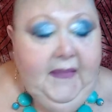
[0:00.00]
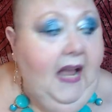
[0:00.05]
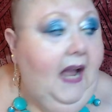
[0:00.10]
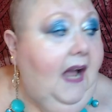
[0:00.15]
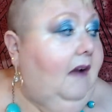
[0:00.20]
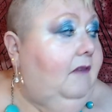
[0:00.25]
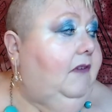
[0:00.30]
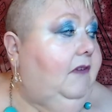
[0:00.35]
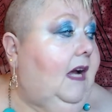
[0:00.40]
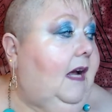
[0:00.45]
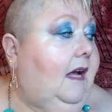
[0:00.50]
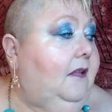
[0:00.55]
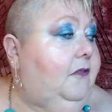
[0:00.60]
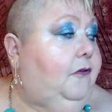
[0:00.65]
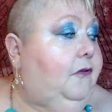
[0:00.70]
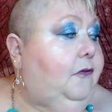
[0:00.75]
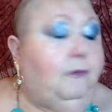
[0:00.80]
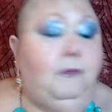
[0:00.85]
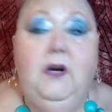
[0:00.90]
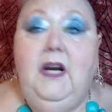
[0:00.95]
I've
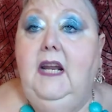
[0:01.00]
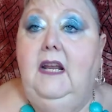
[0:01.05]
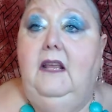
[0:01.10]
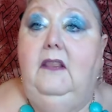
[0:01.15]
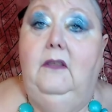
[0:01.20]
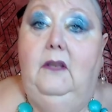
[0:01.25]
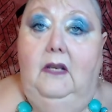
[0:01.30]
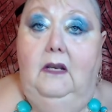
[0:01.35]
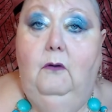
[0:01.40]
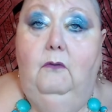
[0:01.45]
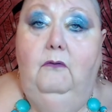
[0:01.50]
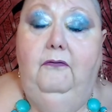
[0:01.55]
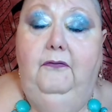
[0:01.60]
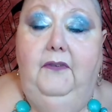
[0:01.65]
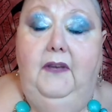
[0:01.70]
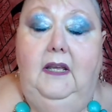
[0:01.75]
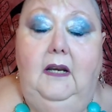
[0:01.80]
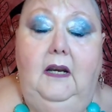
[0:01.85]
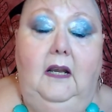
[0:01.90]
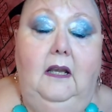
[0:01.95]
got three that don't
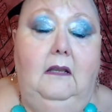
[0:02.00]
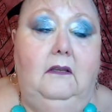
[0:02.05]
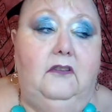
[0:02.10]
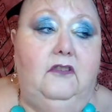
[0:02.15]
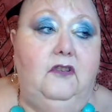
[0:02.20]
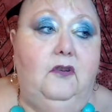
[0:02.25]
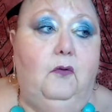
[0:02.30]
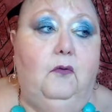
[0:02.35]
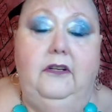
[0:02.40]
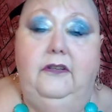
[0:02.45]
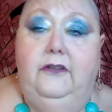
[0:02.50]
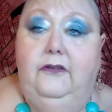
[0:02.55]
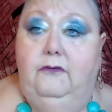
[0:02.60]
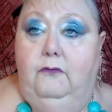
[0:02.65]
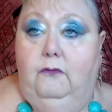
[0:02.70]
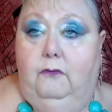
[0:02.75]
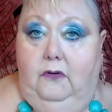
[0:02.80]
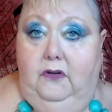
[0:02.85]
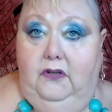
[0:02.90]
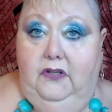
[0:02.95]
fit in the storage
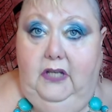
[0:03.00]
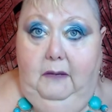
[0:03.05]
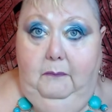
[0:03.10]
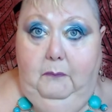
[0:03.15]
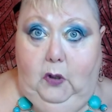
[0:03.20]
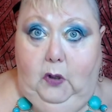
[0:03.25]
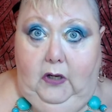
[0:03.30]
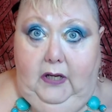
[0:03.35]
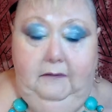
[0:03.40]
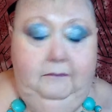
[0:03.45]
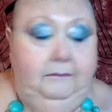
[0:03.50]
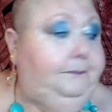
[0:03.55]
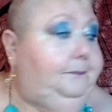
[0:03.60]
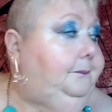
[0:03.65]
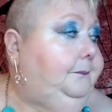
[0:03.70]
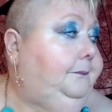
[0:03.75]
drawers I bought,